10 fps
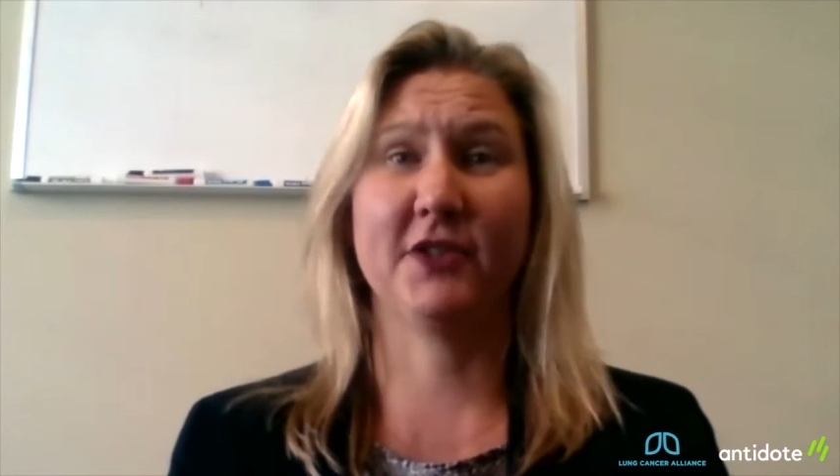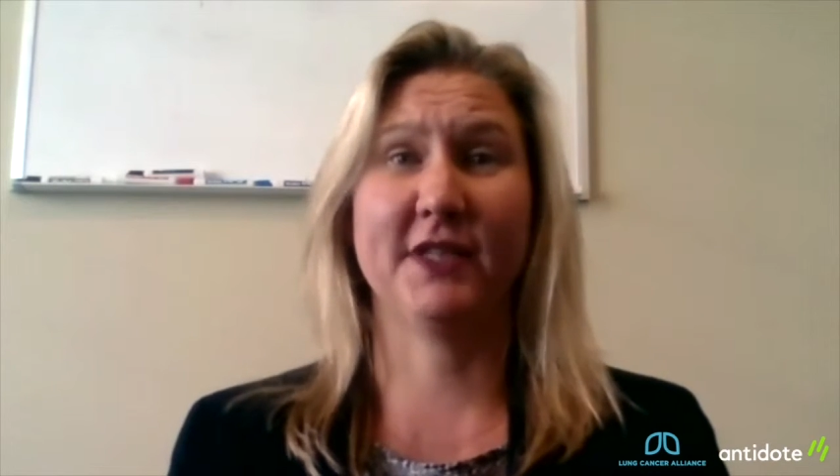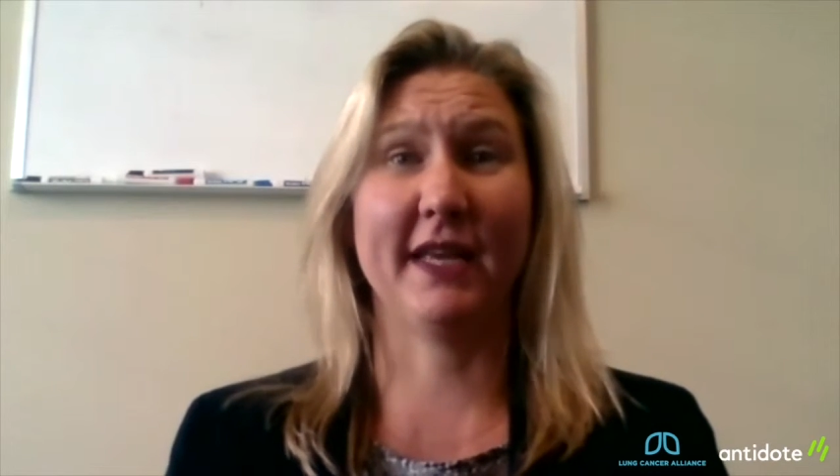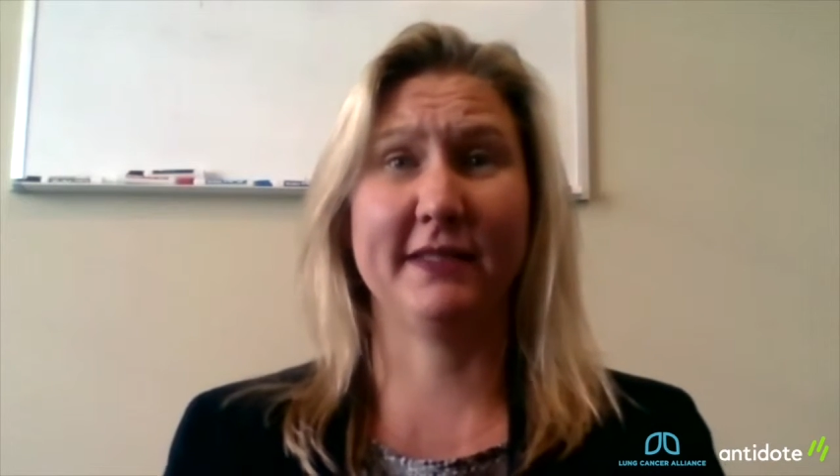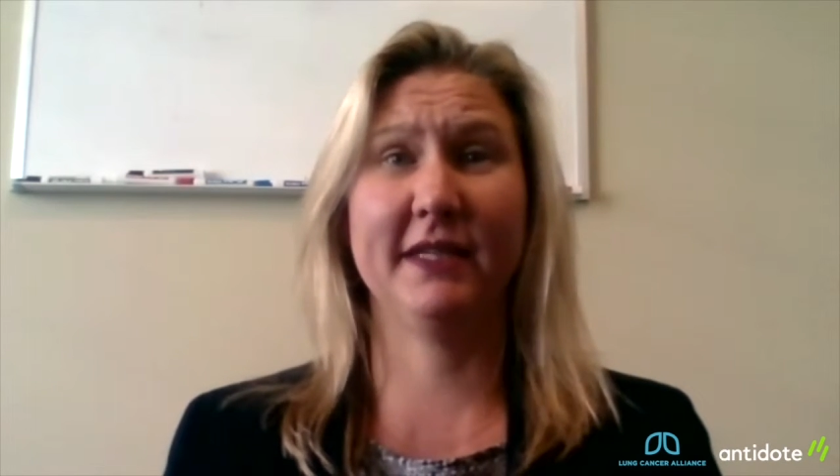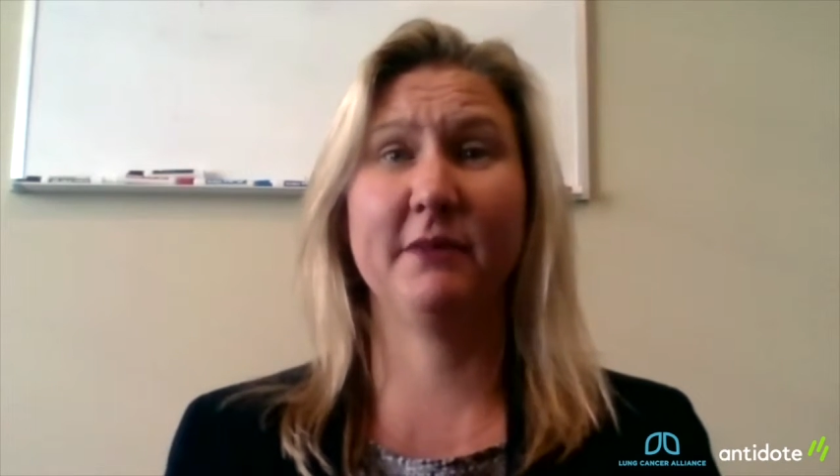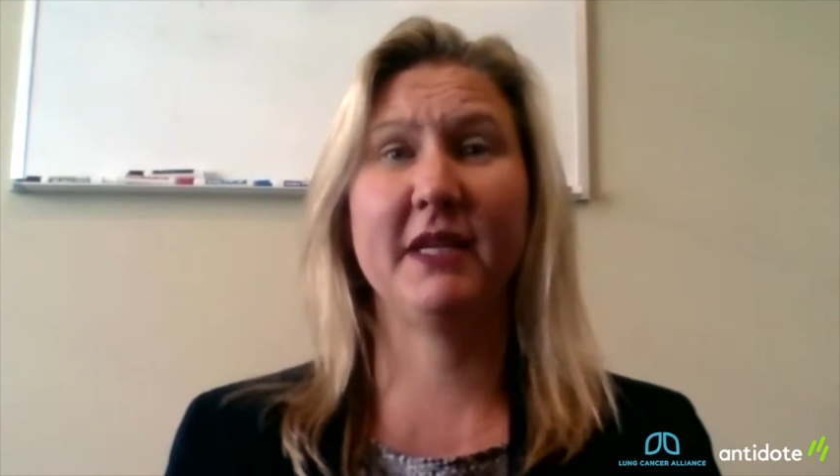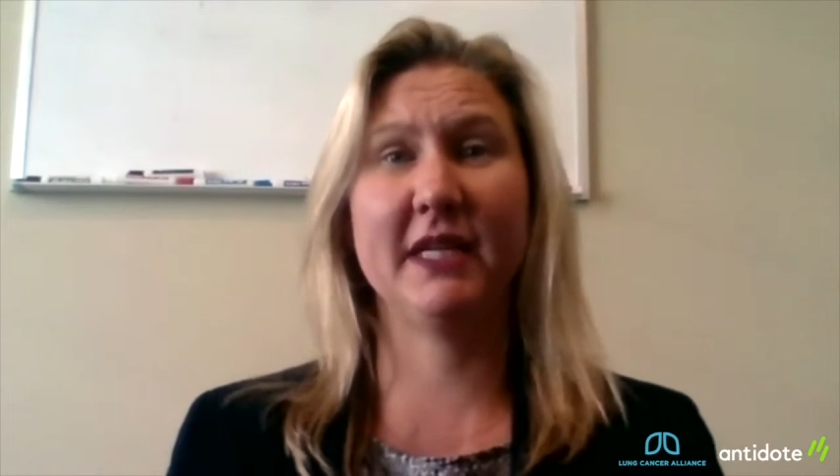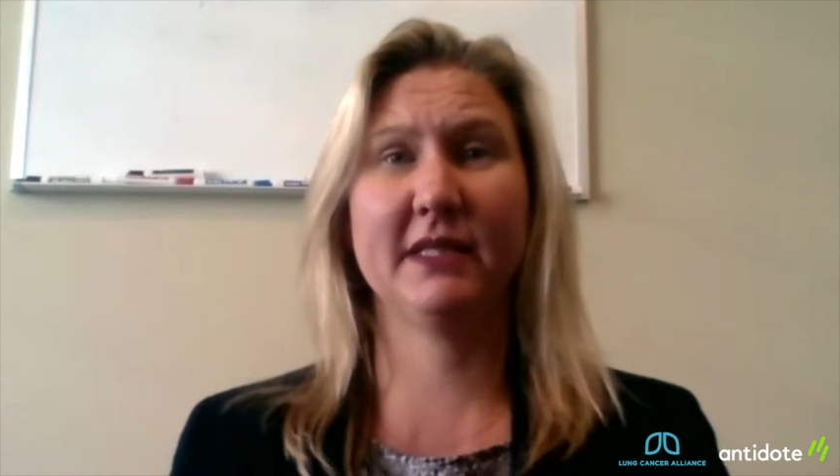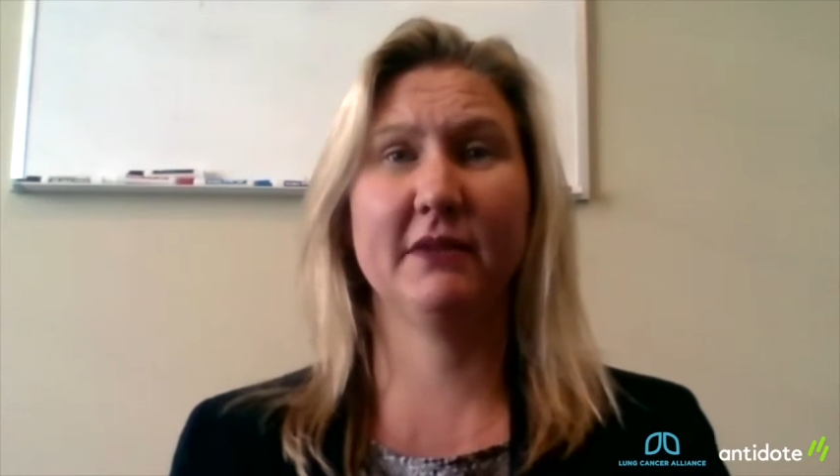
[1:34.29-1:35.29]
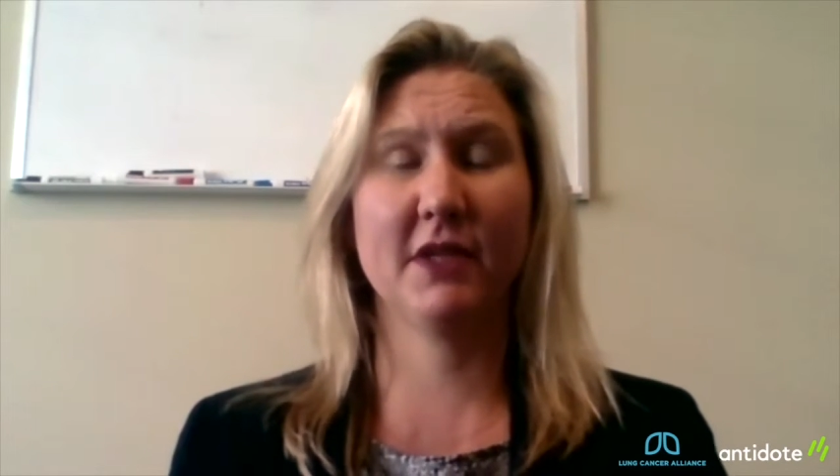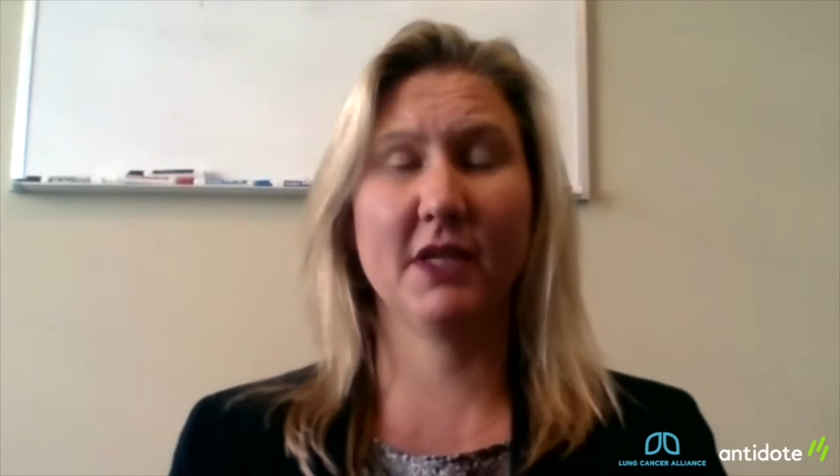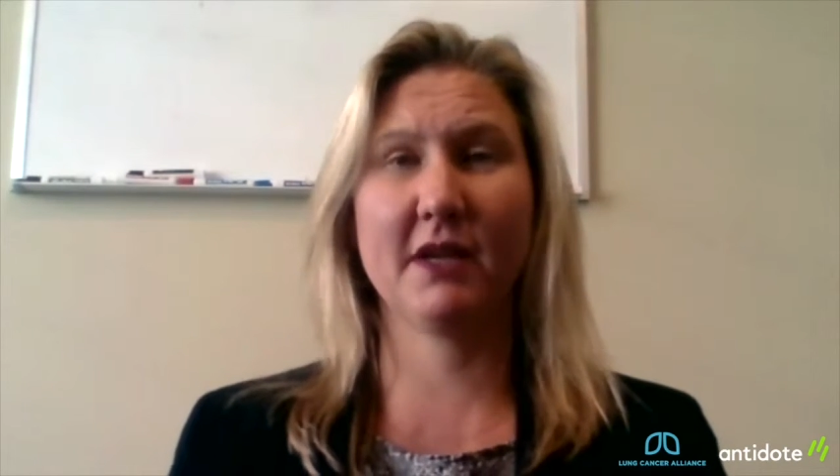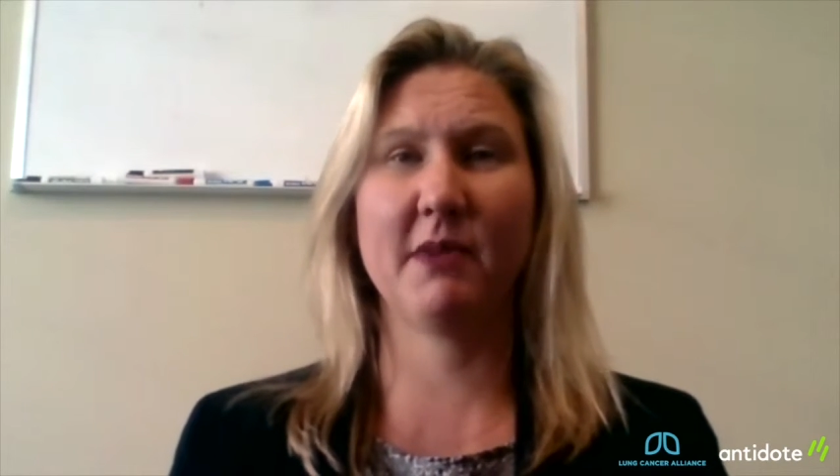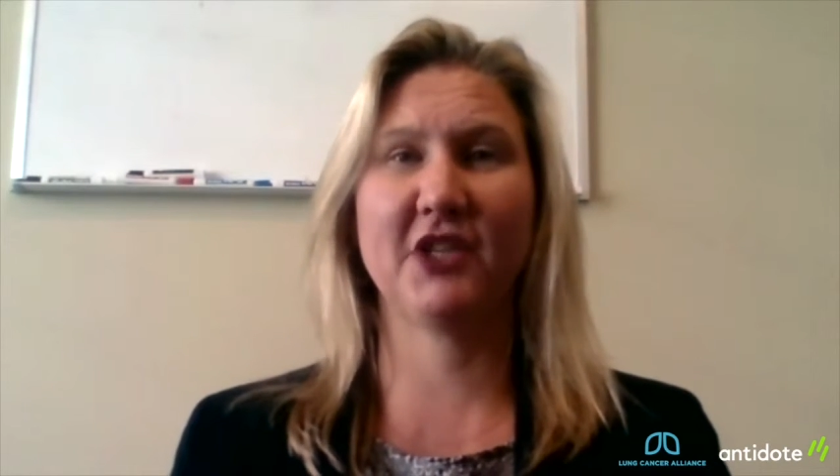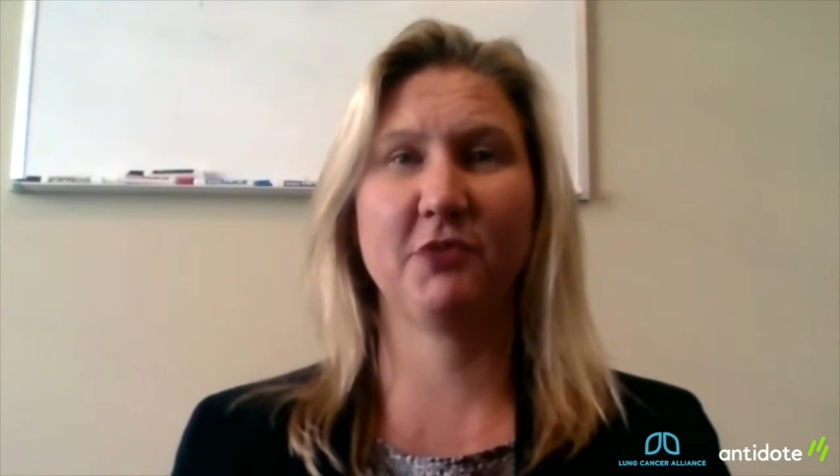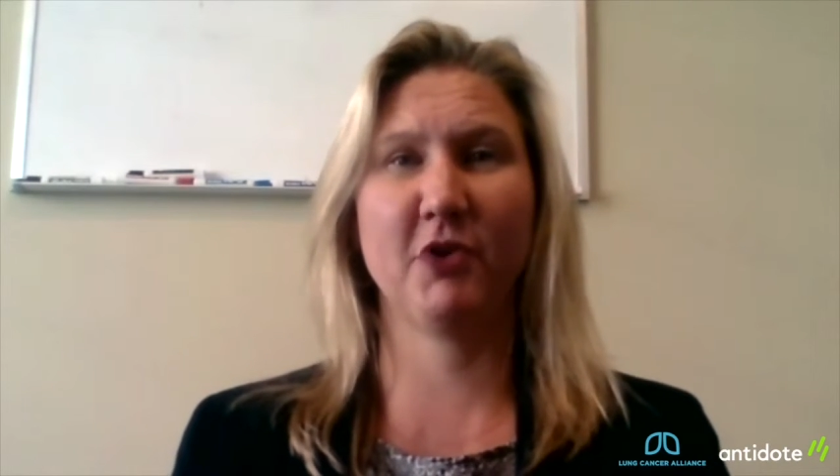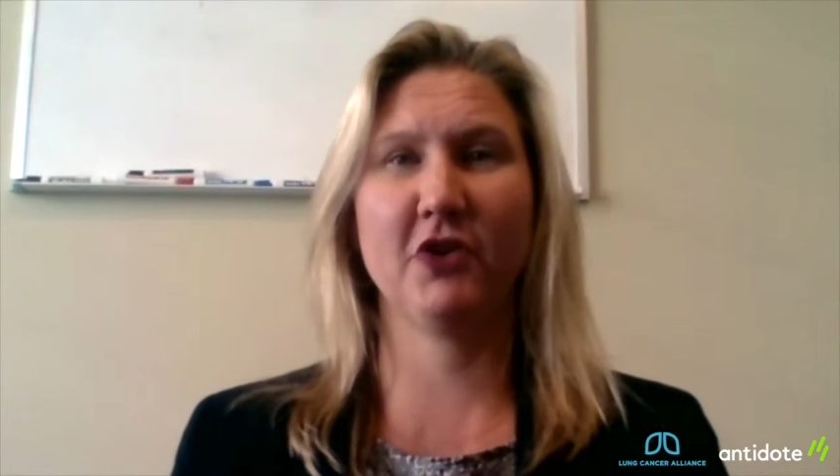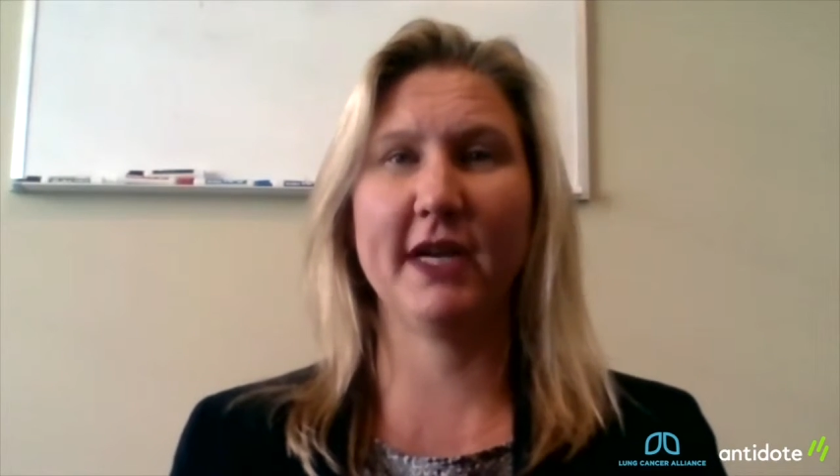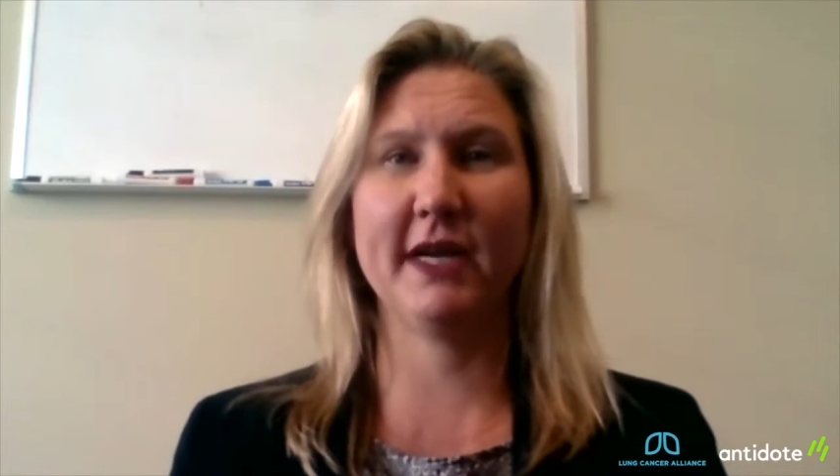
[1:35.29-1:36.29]
testing piece of the LungMatch
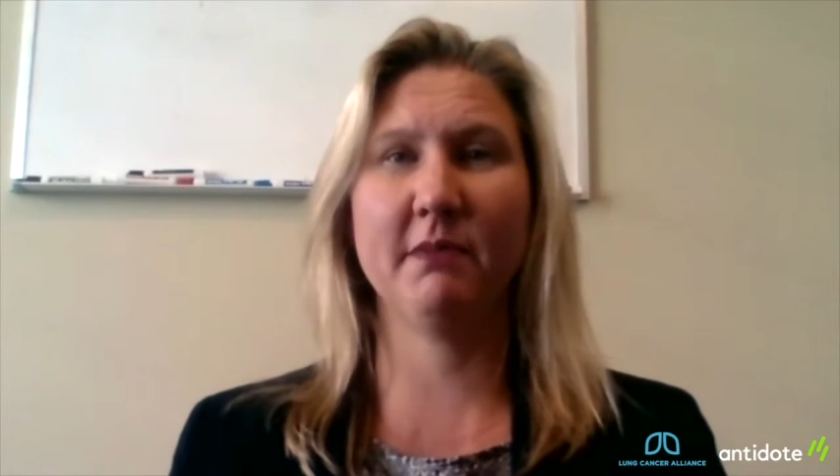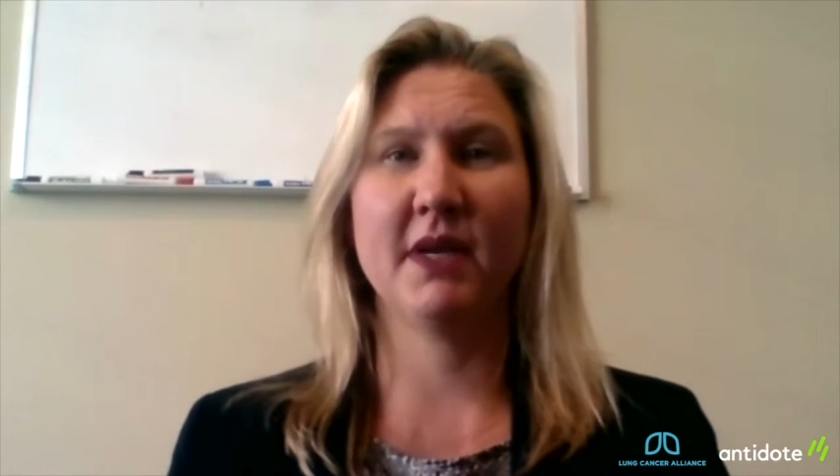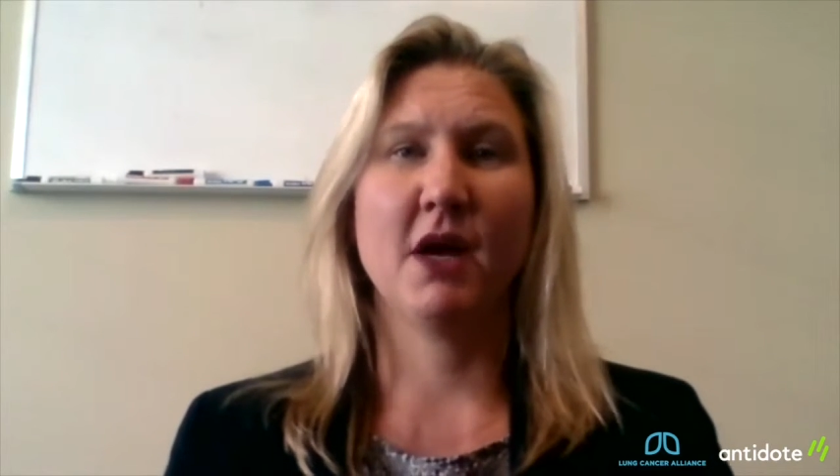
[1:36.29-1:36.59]
program